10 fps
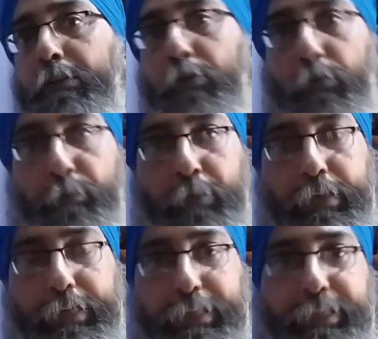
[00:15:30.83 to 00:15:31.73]
No,
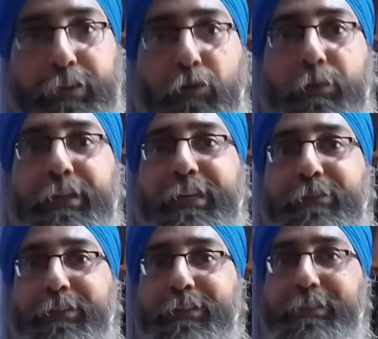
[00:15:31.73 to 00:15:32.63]
India government
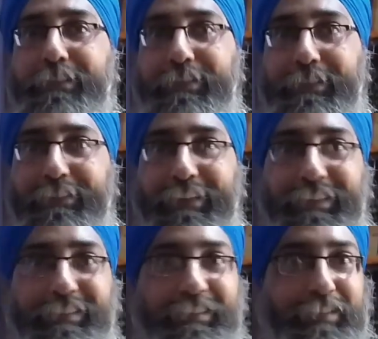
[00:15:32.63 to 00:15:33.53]
never
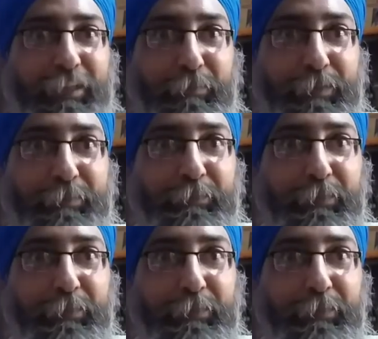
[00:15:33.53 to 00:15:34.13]
released the statement.